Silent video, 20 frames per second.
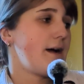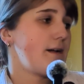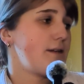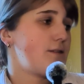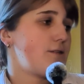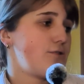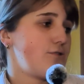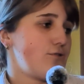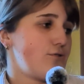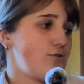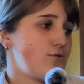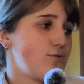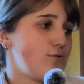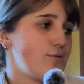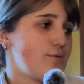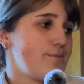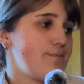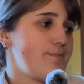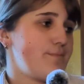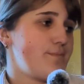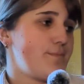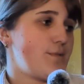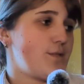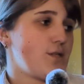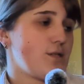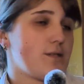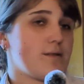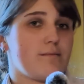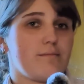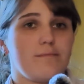do
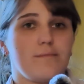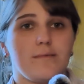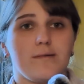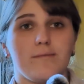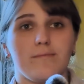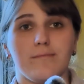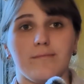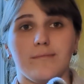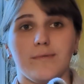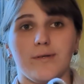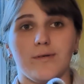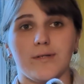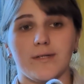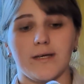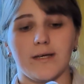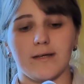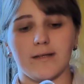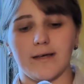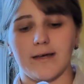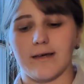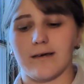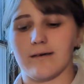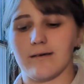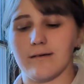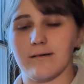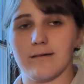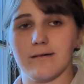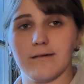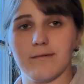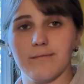just music, like
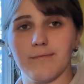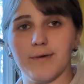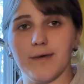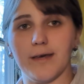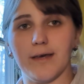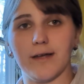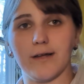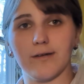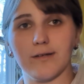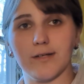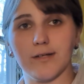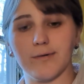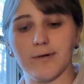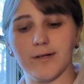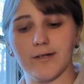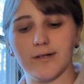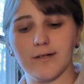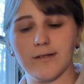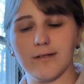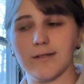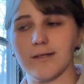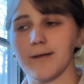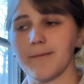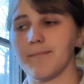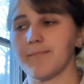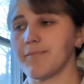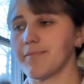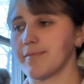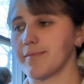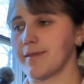piano situations.
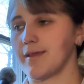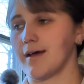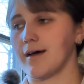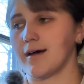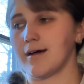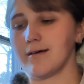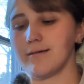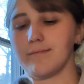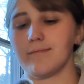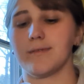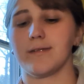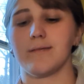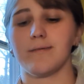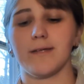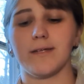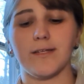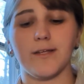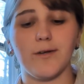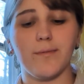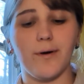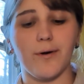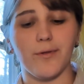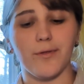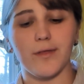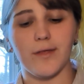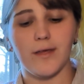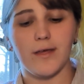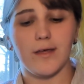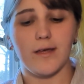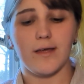Some days I do both.
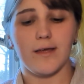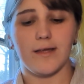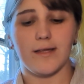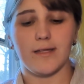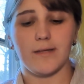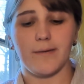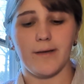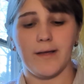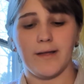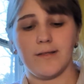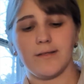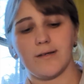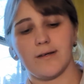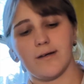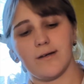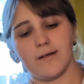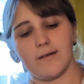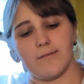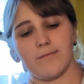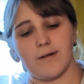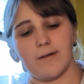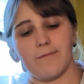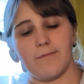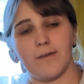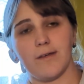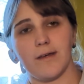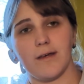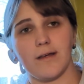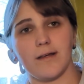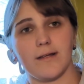It depends on what I'm
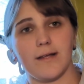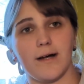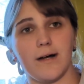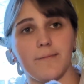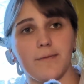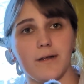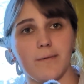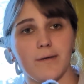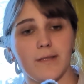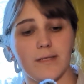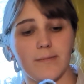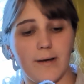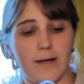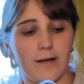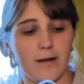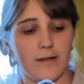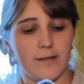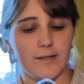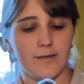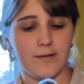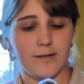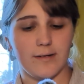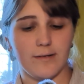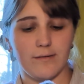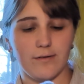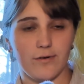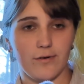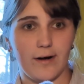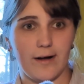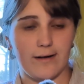feeling. Now I'm gonna put this back on so it
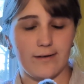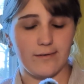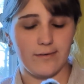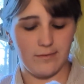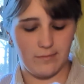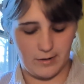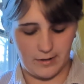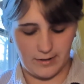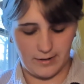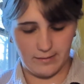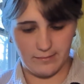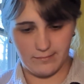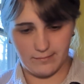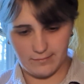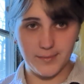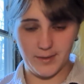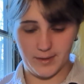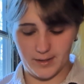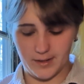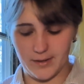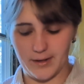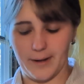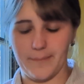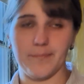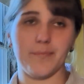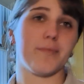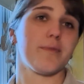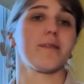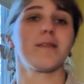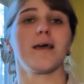doesn't crackle and whatnot. Okay.
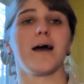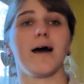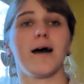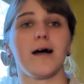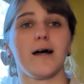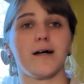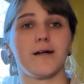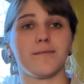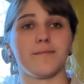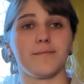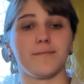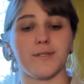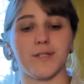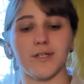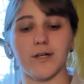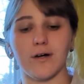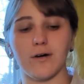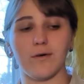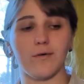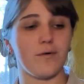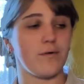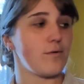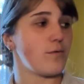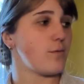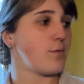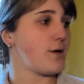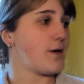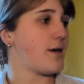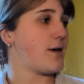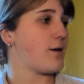So
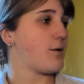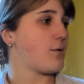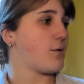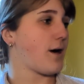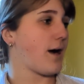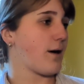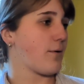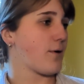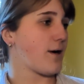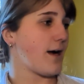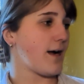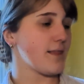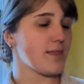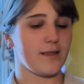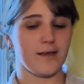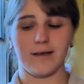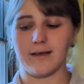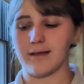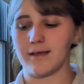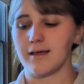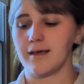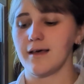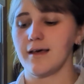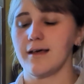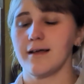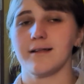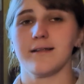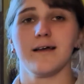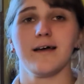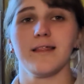we were at the
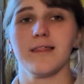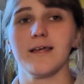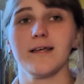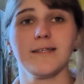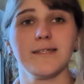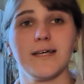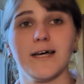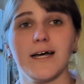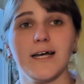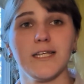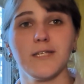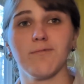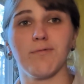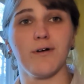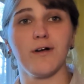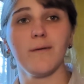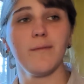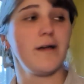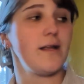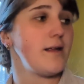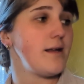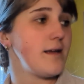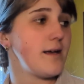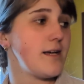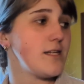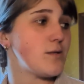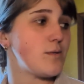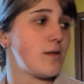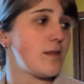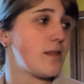nothing's as permanent
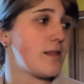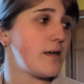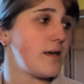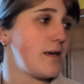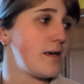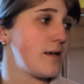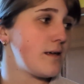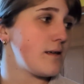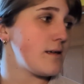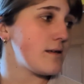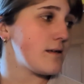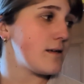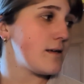as we think.